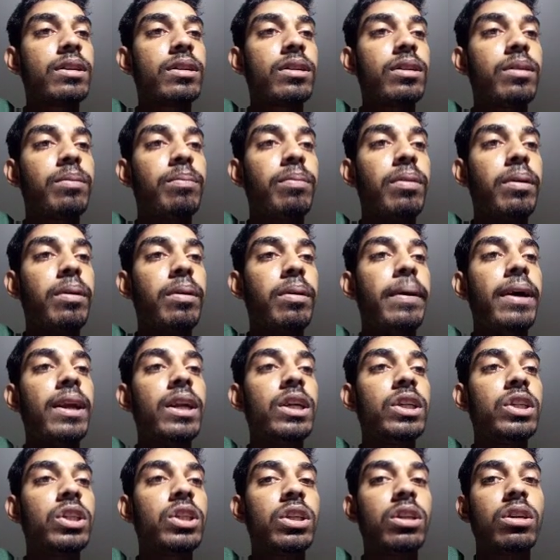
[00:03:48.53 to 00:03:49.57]

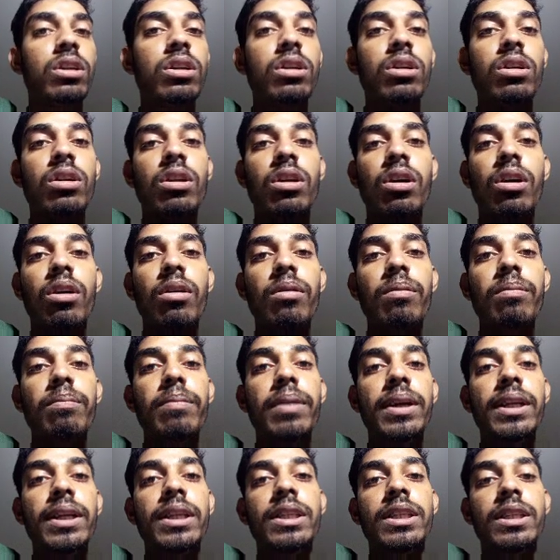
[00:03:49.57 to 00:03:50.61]
preparation of
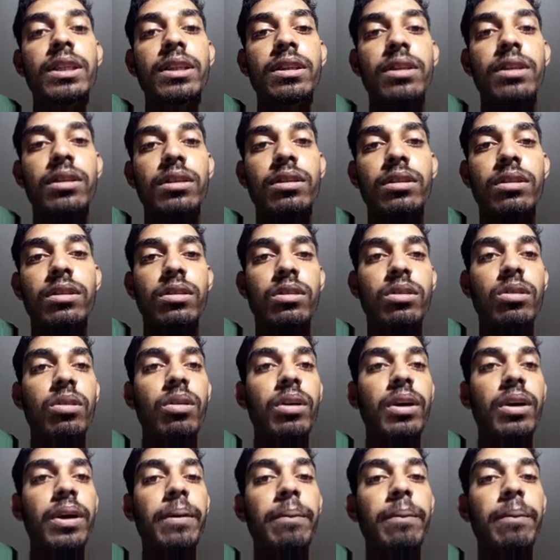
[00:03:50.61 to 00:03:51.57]
benzene. Okay,